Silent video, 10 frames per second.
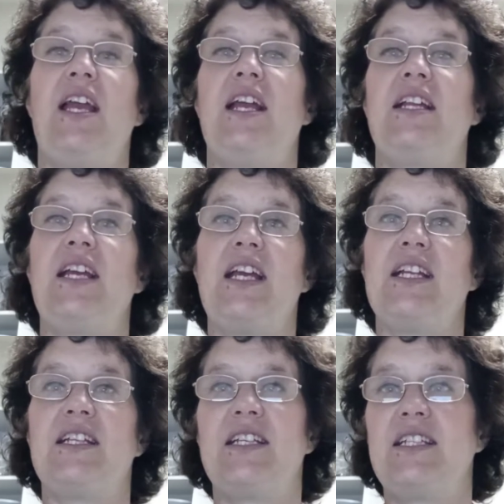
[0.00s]
And
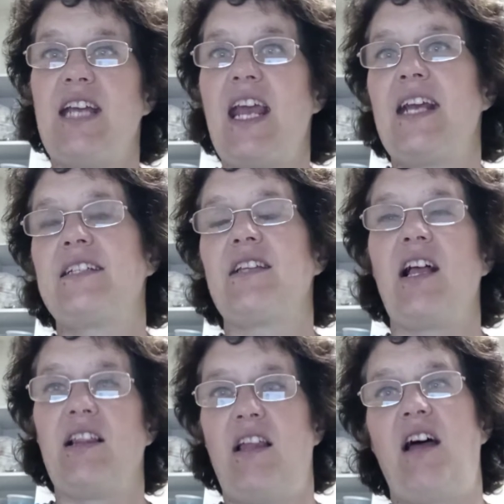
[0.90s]
it takes
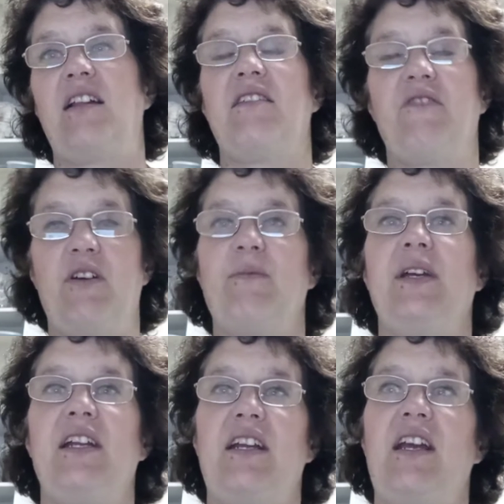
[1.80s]
a lot at the very
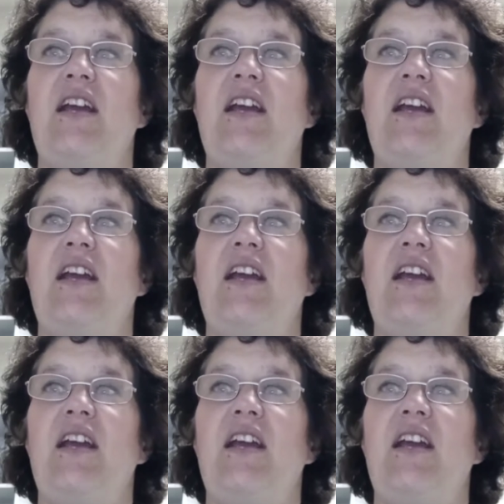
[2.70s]
beginning.